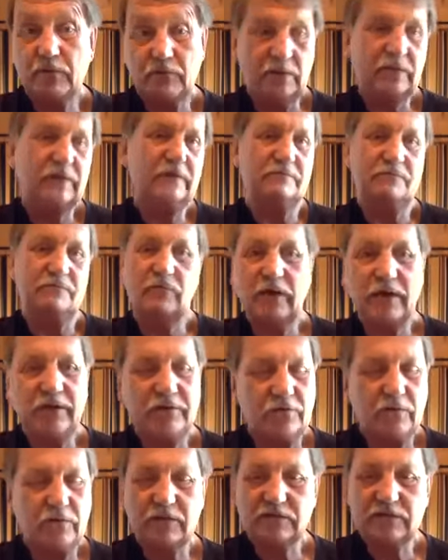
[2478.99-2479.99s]
Well, what I
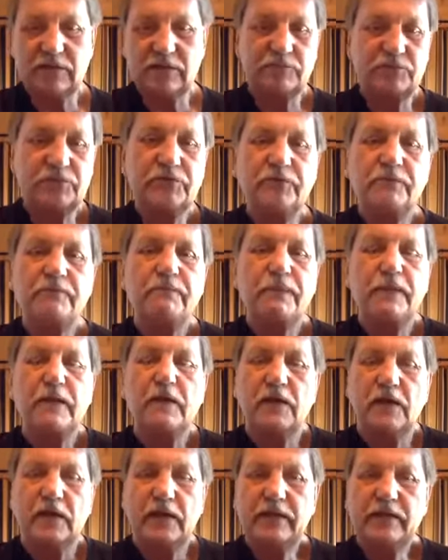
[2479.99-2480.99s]
do all the time too
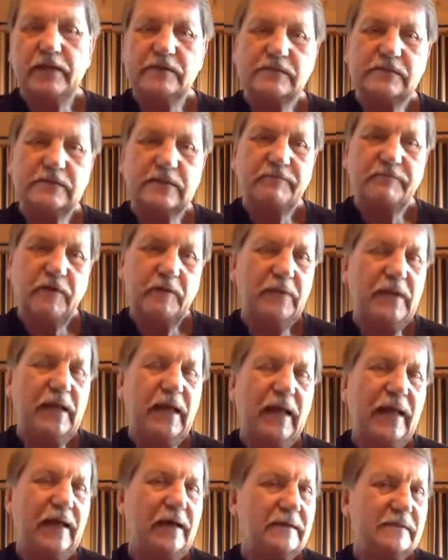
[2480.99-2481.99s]
is if I'm going to
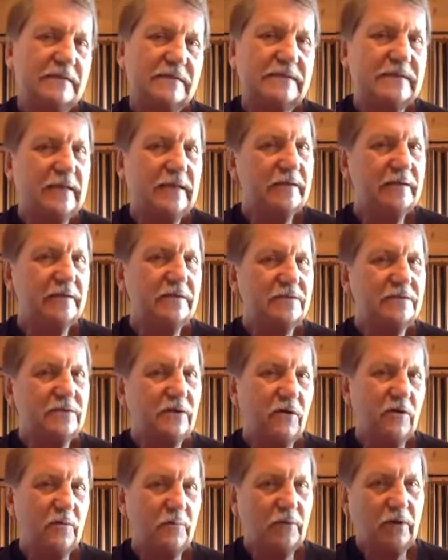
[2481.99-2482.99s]
add a second
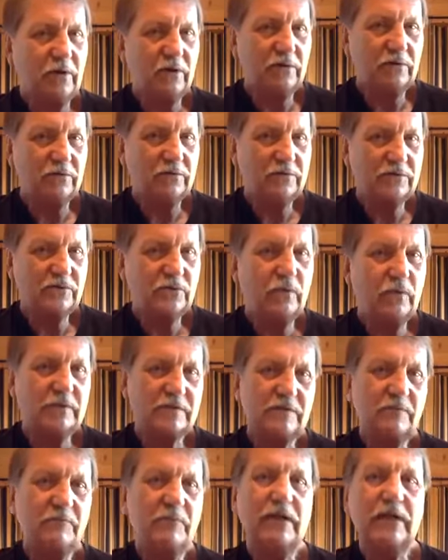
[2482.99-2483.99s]
guitar part to what
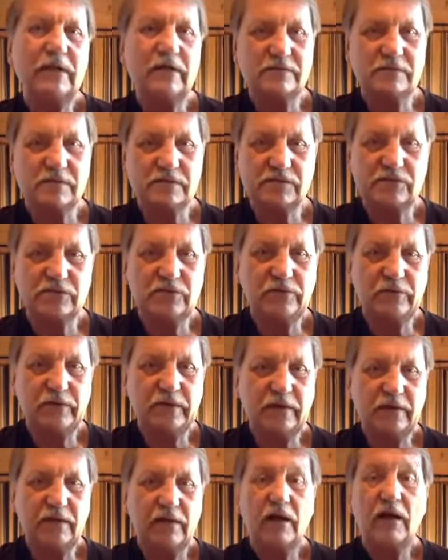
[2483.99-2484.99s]
somebody else is
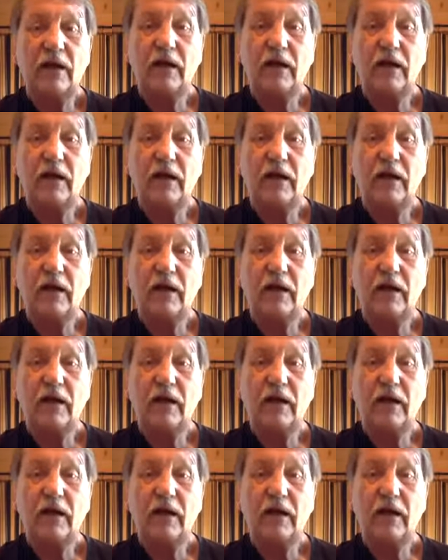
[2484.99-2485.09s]
doing,